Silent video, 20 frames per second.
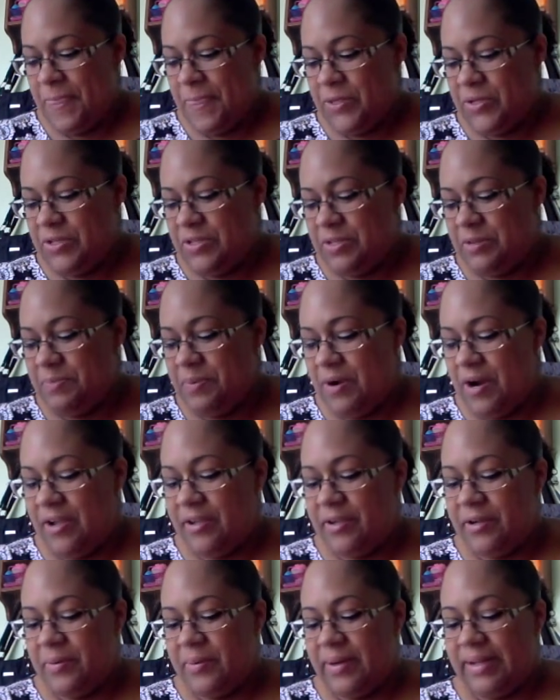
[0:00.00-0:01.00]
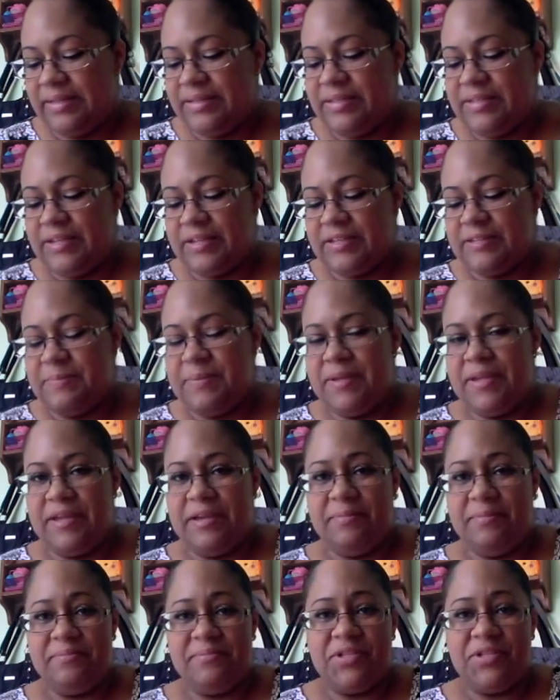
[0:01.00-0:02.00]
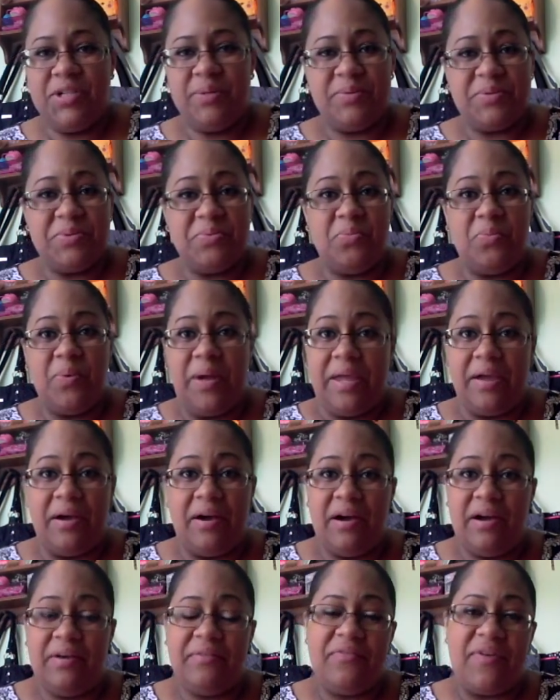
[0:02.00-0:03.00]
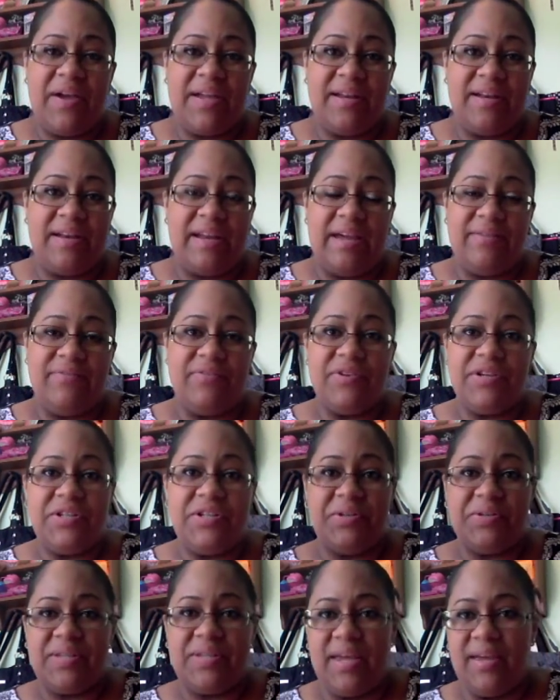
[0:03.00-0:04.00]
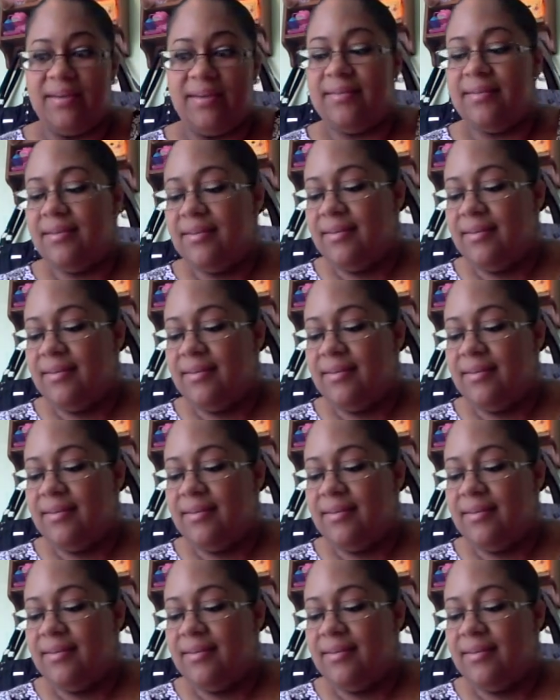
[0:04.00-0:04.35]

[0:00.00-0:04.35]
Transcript: She said probably around 6 p.m. She was way off. I didn't have her until 10.